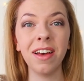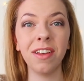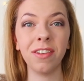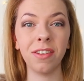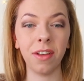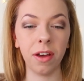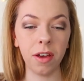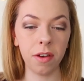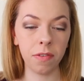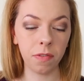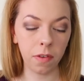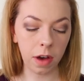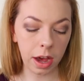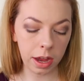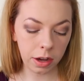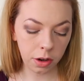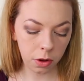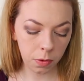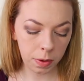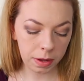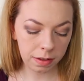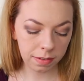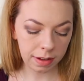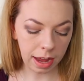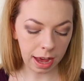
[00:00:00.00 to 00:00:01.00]
So if I
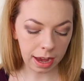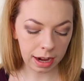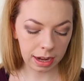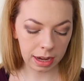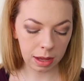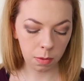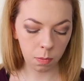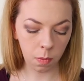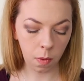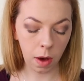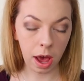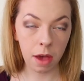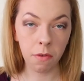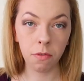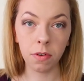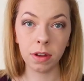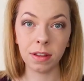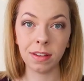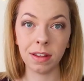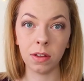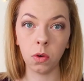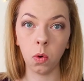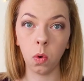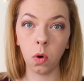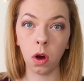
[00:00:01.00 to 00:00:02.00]
knew exactly what every
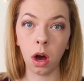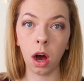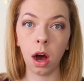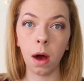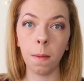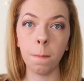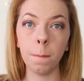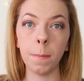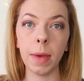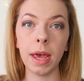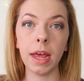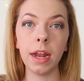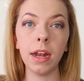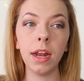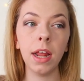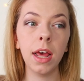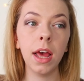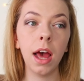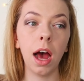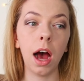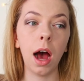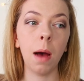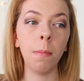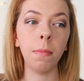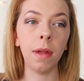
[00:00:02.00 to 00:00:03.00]
single card meant,
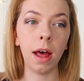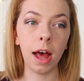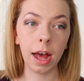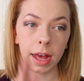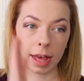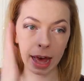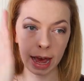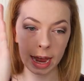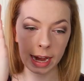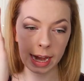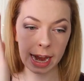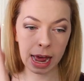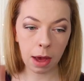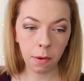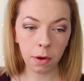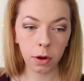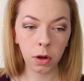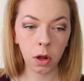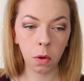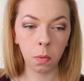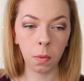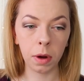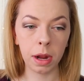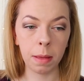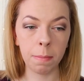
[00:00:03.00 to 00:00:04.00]
I'm like, okay, now I
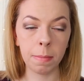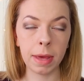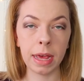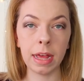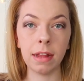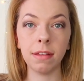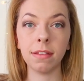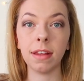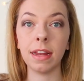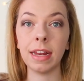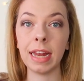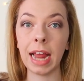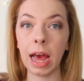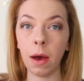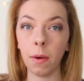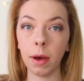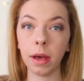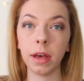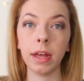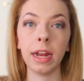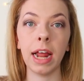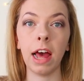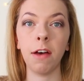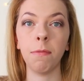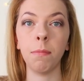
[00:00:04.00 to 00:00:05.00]
know what it means. Now I
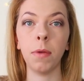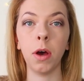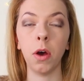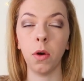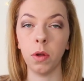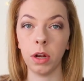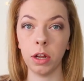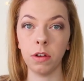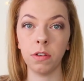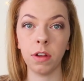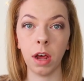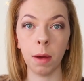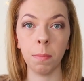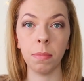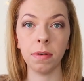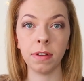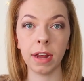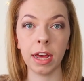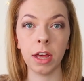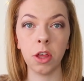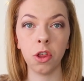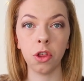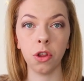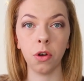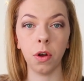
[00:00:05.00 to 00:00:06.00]
can have my own
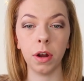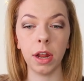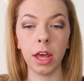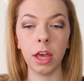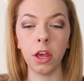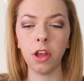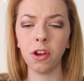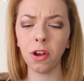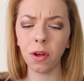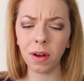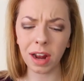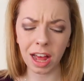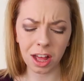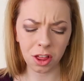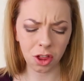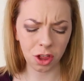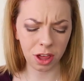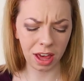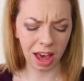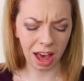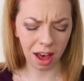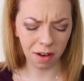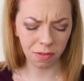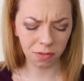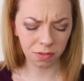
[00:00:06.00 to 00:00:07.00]
interpretation on it. You don't
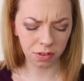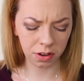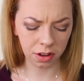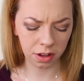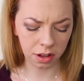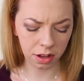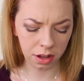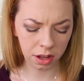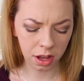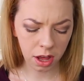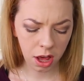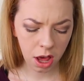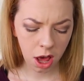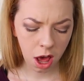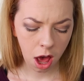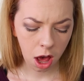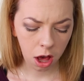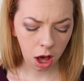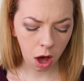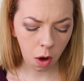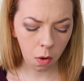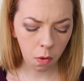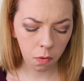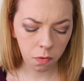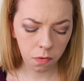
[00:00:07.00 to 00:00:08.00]
actually have to
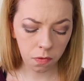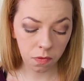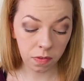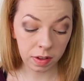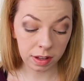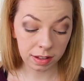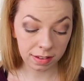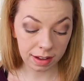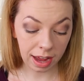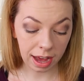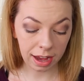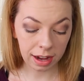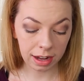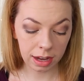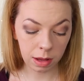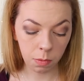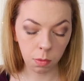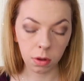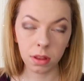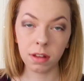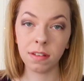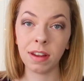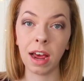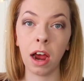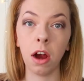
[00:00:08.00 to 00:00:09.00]
go off of exactly
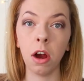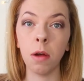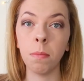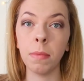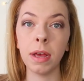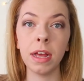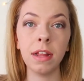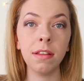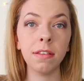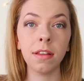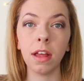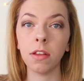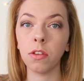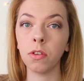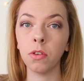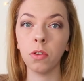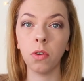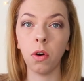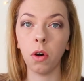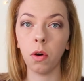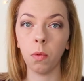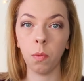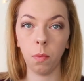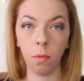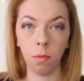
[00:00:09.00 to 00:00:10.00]
what the tarot means. That's
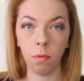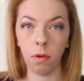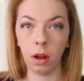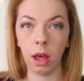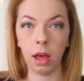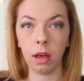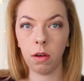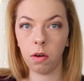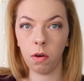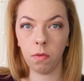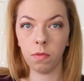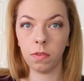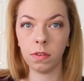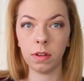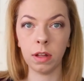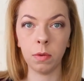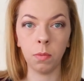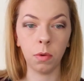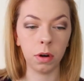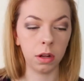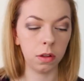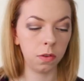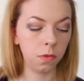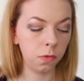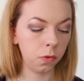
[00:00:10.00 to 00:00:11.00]
not like obviously
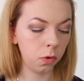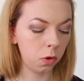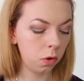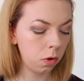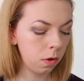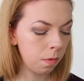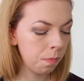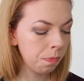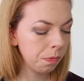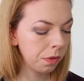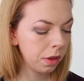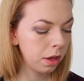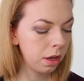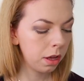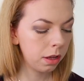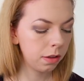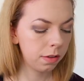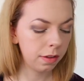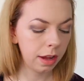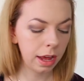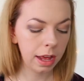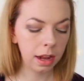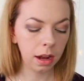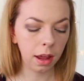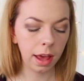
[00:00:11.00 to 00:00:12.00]
what it's for.
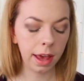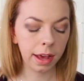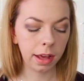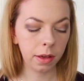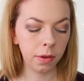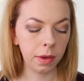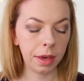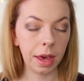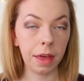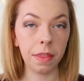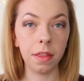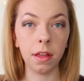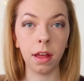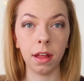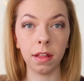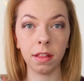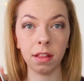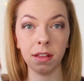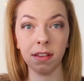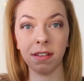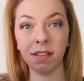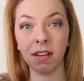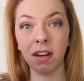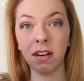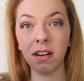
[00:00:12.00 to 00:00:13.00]
Say like you get the, like,
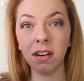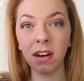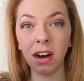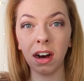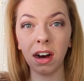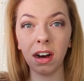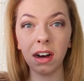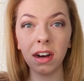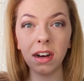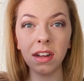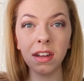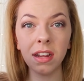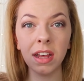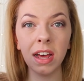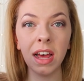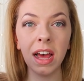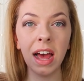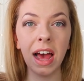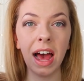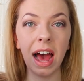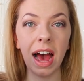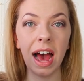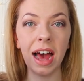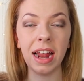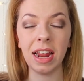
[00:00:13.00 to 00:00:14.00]
the sun card
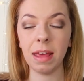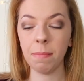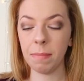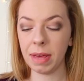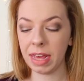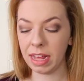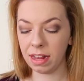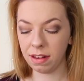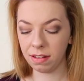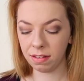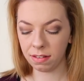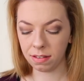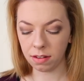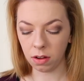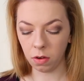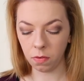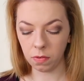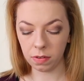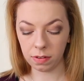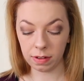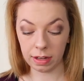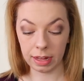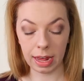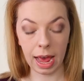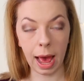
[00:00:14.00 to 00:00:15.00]
and it means
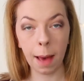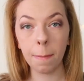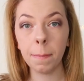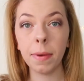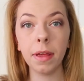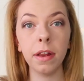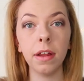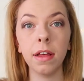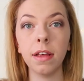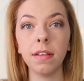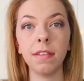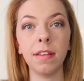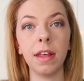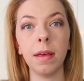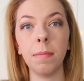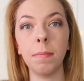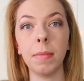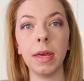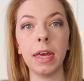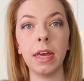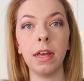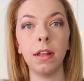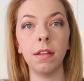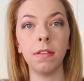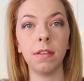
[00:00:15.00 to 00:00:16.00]
obviously happiness, it
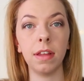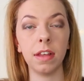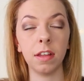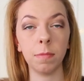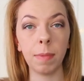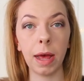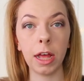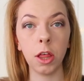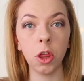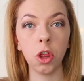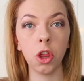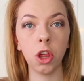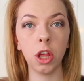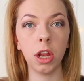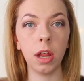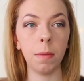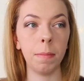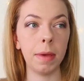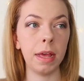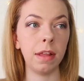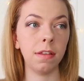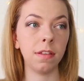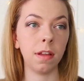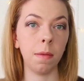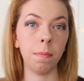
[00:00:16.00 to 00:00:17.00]
means expansion, it
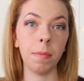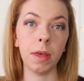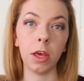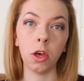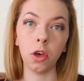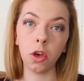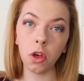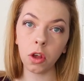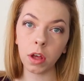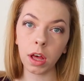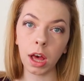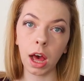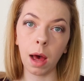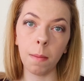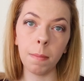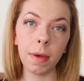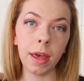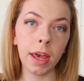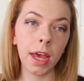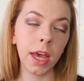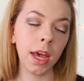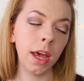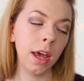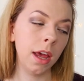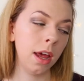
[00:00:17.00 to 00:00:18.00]
means something good
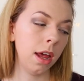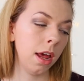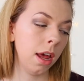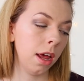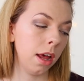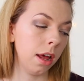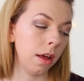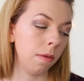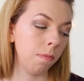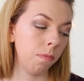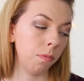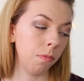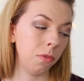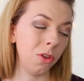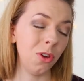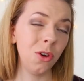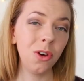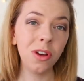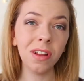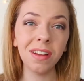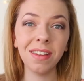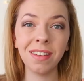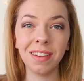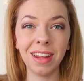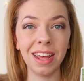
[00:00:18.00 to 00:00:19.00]
coming you
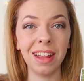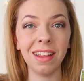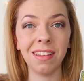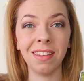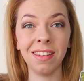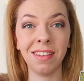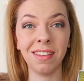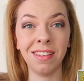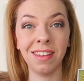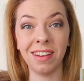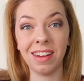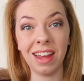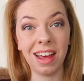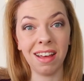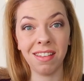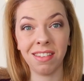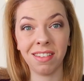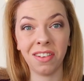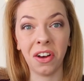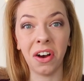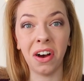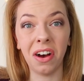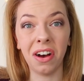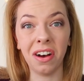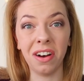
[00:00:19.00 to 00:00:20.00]
can see this as the
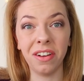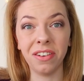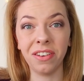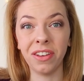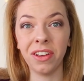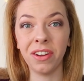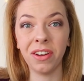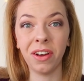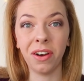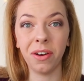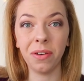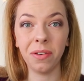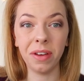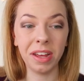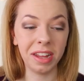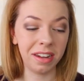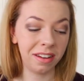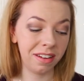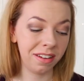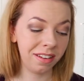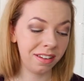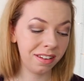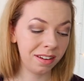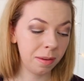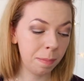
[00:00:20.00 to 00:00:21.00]
death card you know
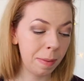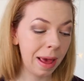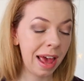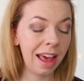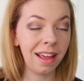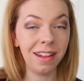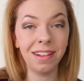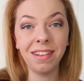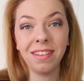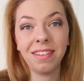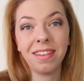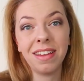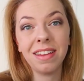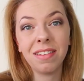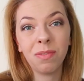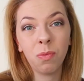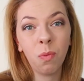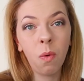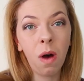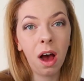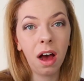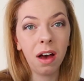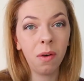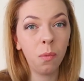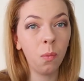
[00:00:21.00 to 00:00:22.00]
it just depends it's
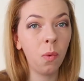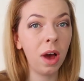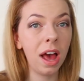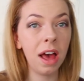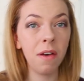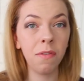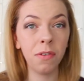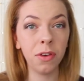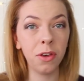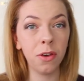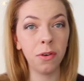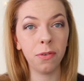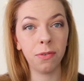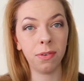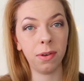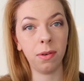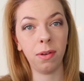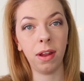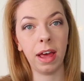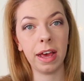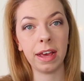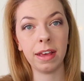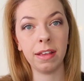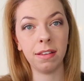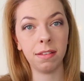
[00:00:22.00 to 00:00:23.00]
what whatever you
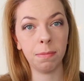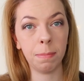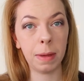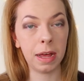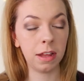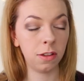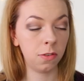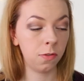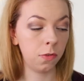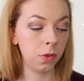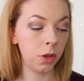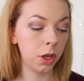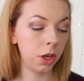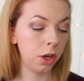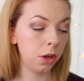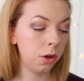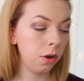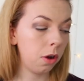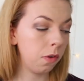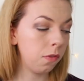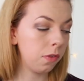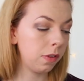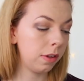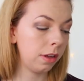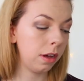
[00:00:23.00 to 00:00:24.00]
feel like is best for you
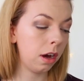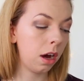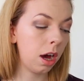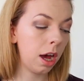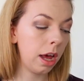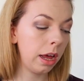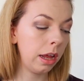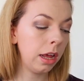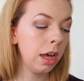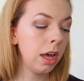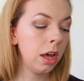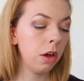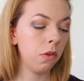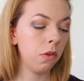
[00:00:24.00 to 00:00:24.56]
obviously i